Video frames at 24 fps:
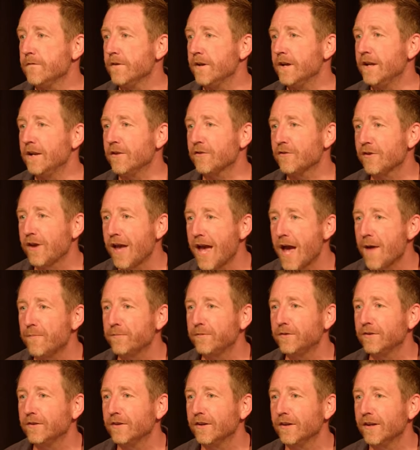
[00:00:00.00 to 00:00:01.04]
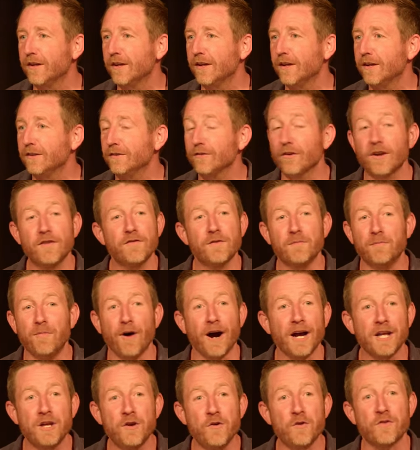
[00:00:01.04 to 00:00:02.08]
It is kept, not even by
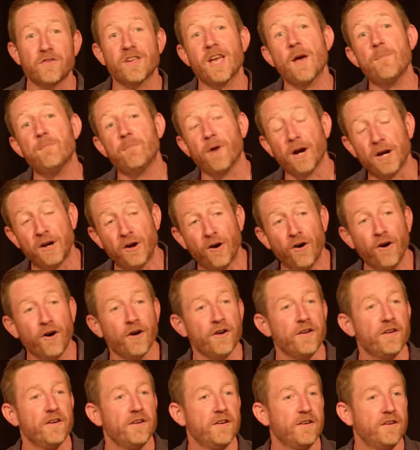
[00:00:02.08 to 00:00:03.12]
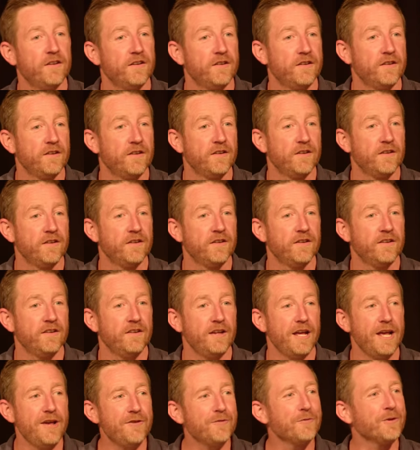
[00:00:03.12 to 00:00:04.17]
you, it's kept by God.
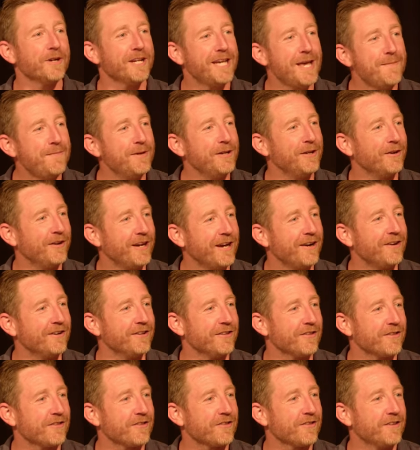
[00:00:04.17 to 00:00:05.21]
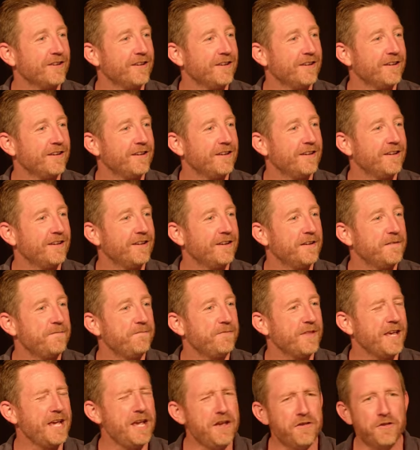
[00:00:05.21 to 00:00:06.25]
He's the one keeping your inheritance.
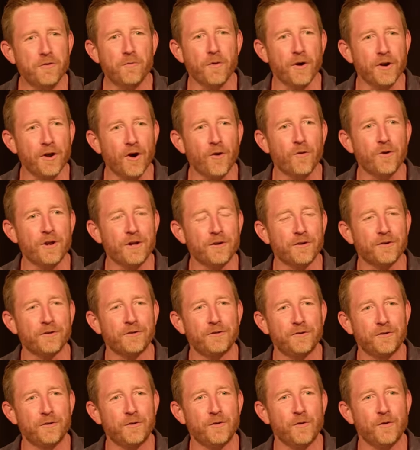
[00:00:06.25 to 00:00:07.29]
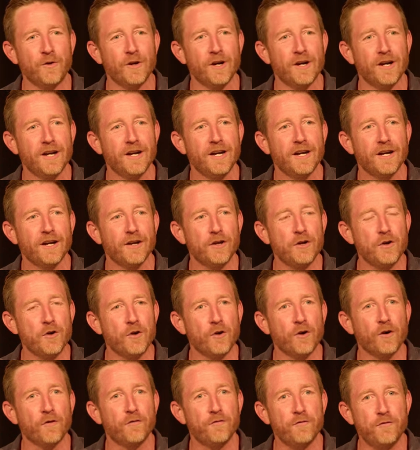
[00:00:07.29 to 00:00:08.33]
He's the one holding on to
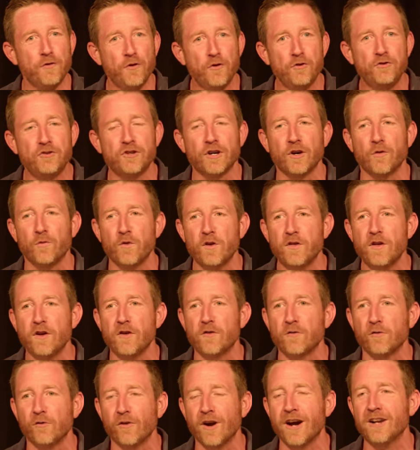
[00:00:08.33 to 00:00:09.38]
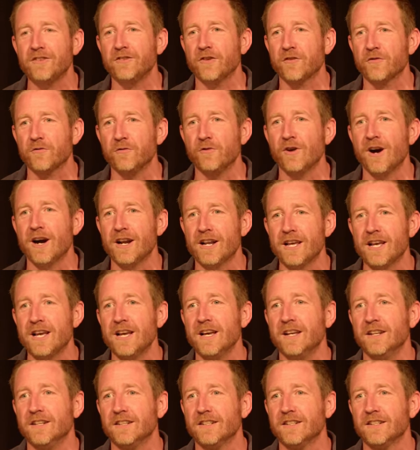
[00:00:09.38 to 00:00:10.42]
your future with his righteous right
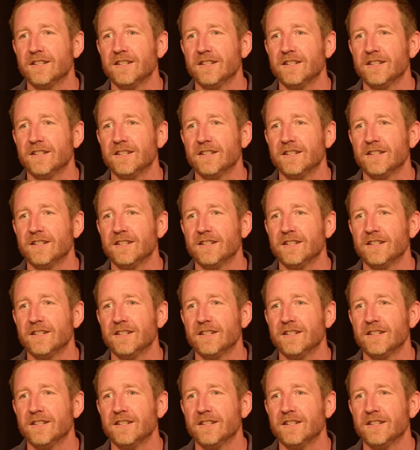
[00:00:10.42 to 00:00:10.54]
hand.